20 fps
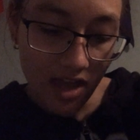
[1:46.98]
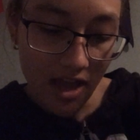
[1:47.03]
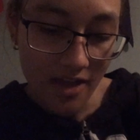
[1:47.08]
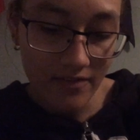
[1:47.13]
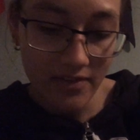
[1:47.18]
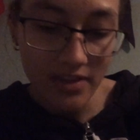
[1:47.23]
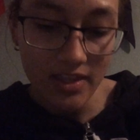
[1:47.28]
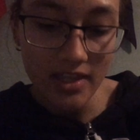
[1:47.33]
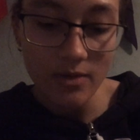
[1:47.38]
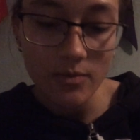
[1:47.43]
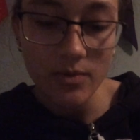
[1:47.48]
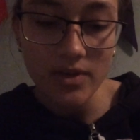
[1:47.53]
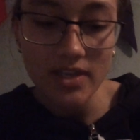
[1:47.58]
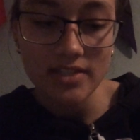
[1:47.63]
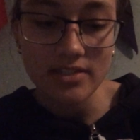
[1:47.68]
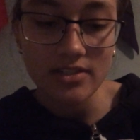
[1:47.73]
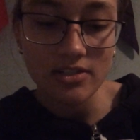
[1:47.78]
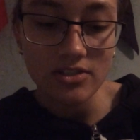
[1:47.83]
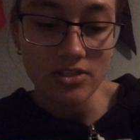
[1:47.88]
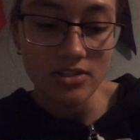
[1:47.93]
I feel like
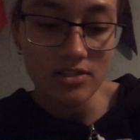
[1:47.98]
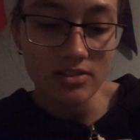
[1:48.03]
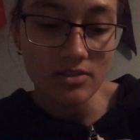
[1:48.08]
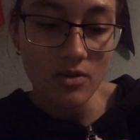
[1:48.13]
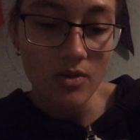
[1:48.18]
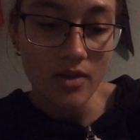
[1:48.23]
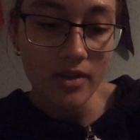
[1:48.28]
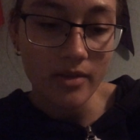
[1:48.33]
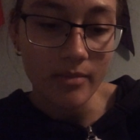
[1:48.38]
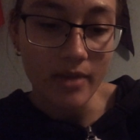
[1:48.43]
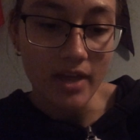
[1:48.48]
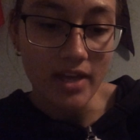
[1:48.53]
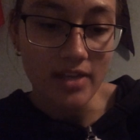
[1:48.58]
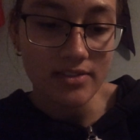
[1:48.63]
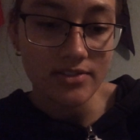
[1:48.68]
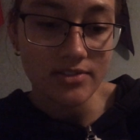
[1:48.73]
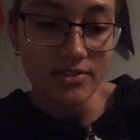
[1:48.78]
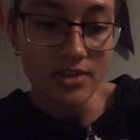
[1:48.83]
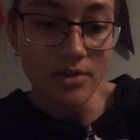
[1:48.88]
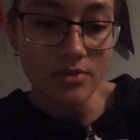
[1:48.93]
weeks are just going by
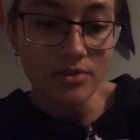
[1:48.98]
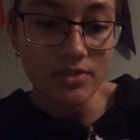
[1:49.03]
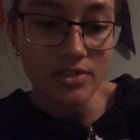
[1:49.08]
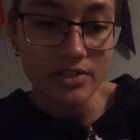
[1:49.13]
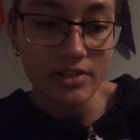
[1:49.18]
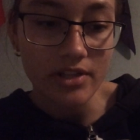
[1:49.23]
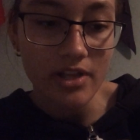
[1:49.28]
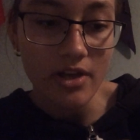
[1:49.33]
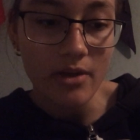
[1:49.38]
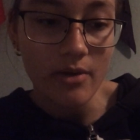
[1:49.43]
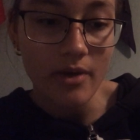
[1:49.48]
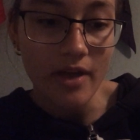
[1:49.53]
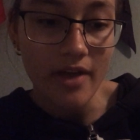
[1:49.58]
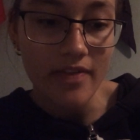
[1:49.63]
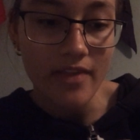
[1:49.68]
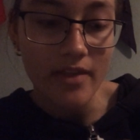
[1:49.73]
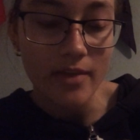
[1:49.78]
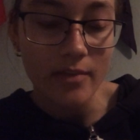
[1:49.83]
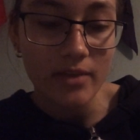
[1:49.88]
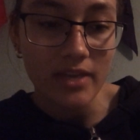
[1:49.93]
so slow,
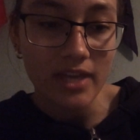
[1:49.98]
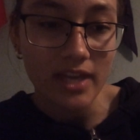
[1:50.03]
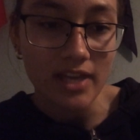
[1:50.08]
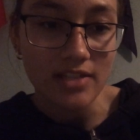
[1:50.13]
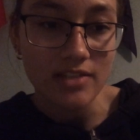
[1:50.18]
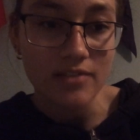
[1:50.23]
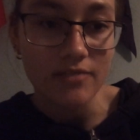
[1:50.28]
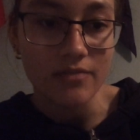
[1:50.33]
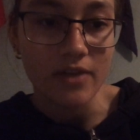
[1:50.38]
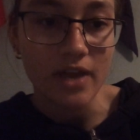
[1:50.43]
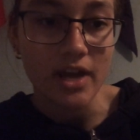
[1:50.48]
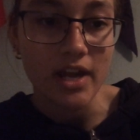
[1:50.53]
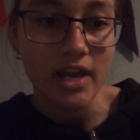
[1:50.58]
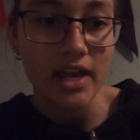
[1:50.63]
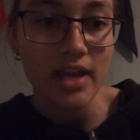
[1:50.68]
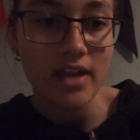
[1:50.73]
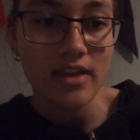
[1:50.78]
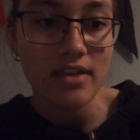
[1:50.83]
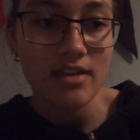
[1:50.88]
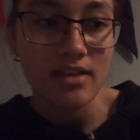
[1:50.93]
and then we get to
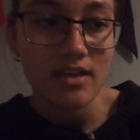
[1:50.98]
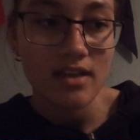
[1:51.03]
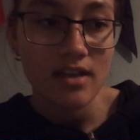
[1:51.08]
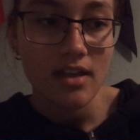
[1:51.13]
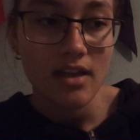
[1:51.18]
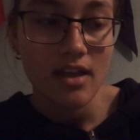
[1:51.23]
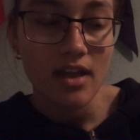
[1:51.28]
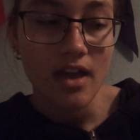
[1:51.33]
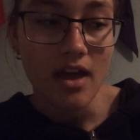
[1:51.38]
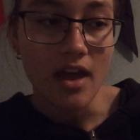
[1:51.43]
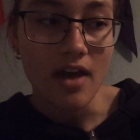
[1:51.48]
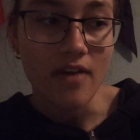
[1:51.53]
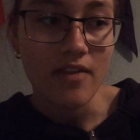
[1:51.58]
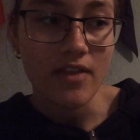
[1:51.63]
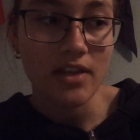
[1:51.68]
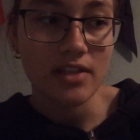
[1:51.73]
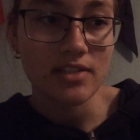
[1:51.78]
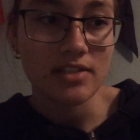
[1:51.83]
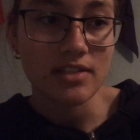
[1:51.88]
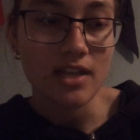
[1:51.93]
Friday, and
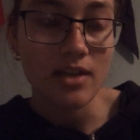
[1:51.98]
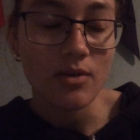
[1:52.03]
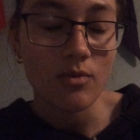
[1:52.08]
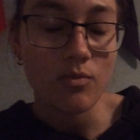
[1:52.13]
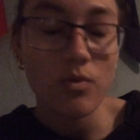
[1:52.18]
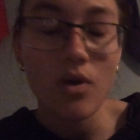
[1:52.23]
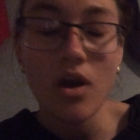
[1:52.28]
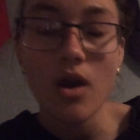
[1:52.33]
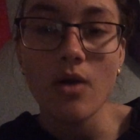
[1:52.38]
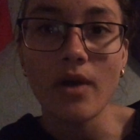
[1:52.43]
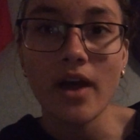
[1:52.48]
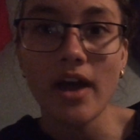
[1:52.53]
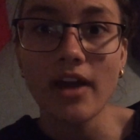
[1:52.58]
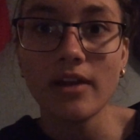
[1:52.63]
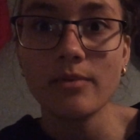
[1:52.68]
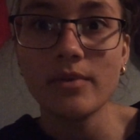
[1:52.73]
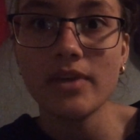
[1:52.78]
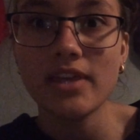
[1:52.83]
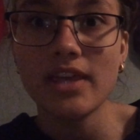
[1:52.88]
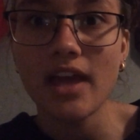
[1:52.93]
then it's like, whoa, how
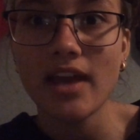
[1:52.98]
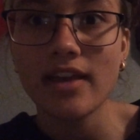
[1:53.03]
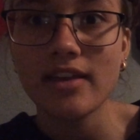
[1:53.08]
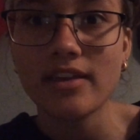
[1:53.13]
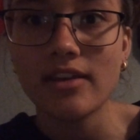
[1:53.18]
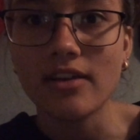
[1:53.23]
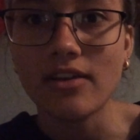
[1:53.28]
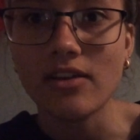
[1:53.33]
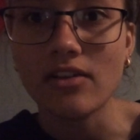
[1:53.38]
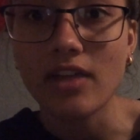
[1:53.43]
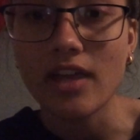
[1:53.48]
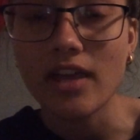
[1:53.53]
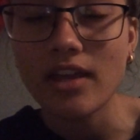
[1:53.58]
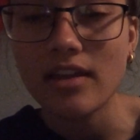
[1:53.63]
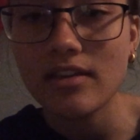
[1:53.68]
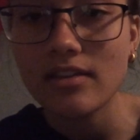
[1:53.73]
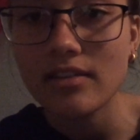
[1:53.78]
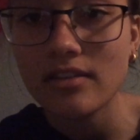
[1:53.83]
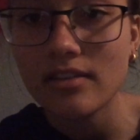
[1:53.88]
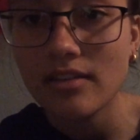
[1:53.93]
do we get here?
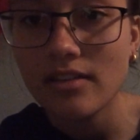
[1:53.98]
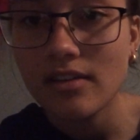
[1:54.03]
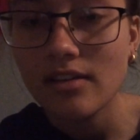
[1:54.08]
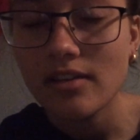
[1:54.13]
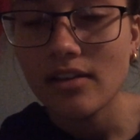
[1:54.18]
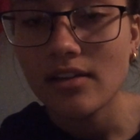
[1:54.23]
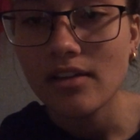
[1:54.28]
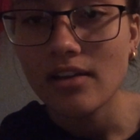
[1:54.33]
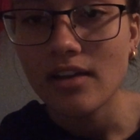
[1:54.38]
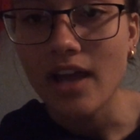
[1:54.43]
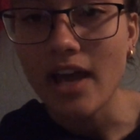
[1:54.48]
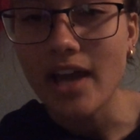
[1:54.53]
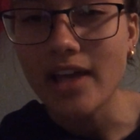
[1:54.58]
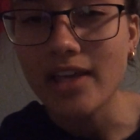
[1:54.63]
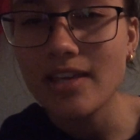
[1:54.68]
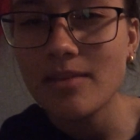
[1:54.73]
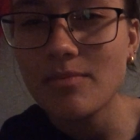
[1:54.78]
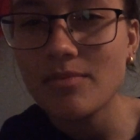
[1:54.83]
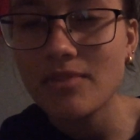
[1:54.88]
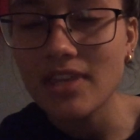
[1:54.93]
Like, I
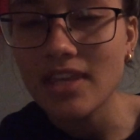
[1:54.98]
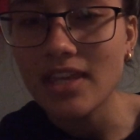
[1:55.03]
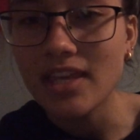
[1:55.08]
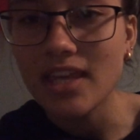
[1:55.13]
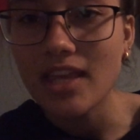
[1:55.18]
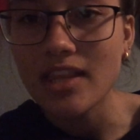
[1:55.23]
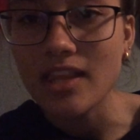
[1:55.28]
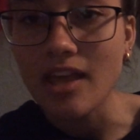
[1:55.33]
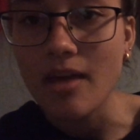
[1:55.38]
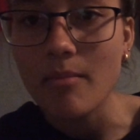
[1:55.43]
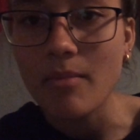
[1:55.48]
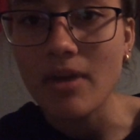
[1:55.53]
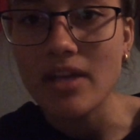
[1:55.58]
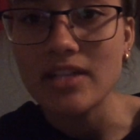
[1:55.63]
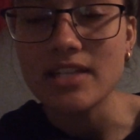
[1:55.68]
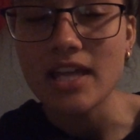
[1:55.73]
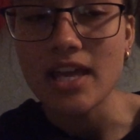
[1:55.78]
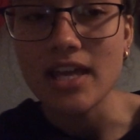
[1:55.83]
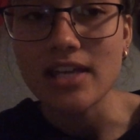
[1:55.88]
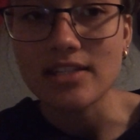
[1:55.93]
keep thinking that
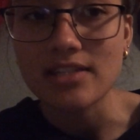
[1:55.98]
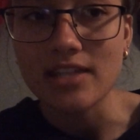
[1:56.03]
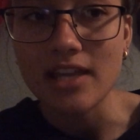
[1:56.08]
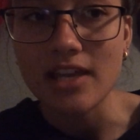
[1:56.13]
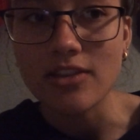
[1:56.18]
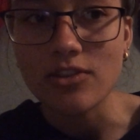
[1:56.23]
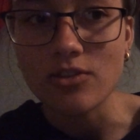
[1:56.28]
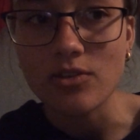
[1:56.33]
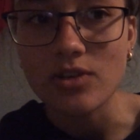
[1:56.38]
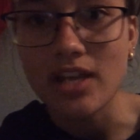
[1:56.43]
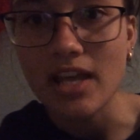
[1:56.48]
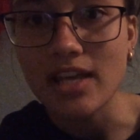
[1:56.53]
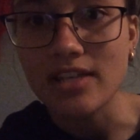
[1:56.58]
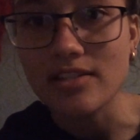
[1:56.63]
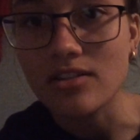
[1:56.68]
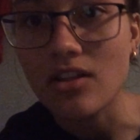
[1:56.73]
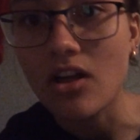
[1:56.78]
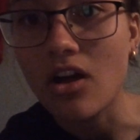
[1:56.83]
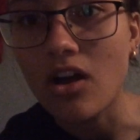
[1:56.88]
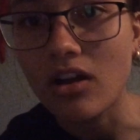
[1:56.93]
Monday is like three
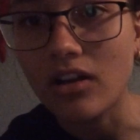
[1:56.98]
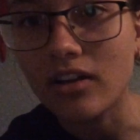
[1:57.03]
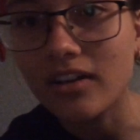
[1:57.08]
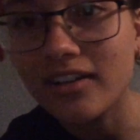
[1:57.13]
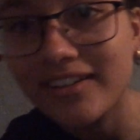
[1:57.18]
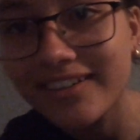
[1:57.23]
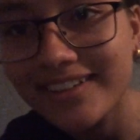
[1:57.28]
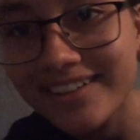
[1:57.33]
days long.